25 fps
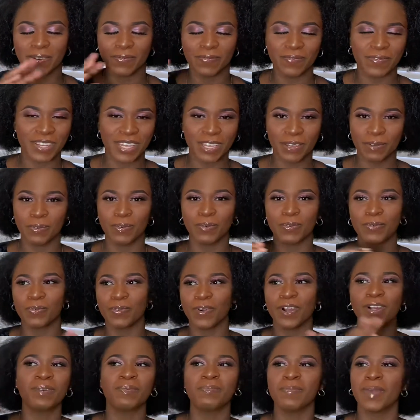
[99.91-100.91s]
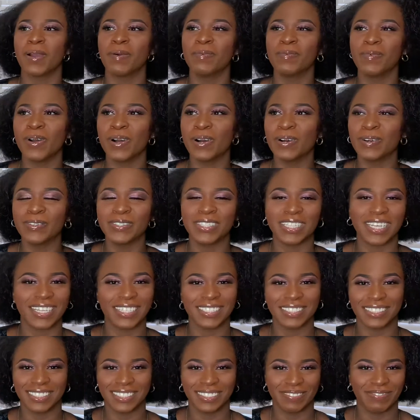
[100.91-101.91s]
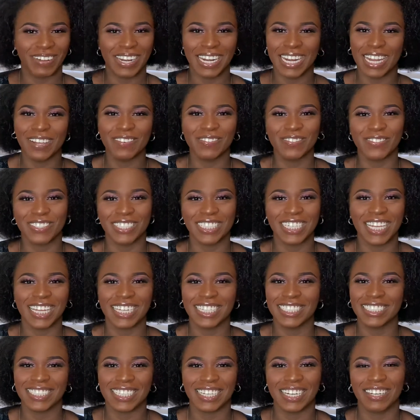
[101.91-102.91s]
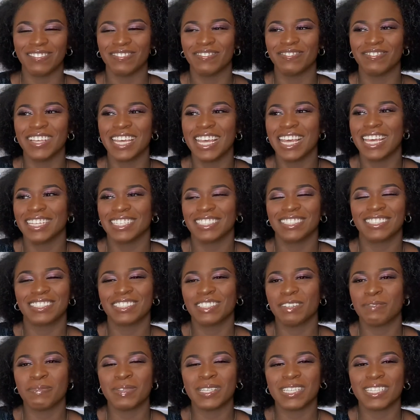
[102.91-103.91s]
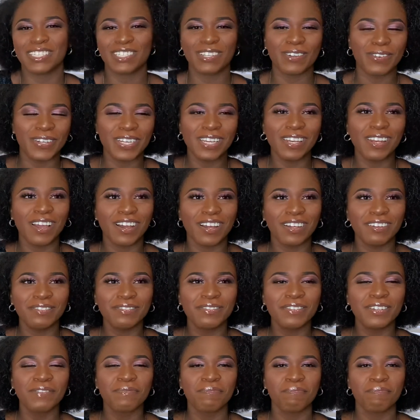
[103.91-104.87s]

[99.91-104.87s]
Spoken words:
he will rock my world and my life will change and I'm just going to be so in love.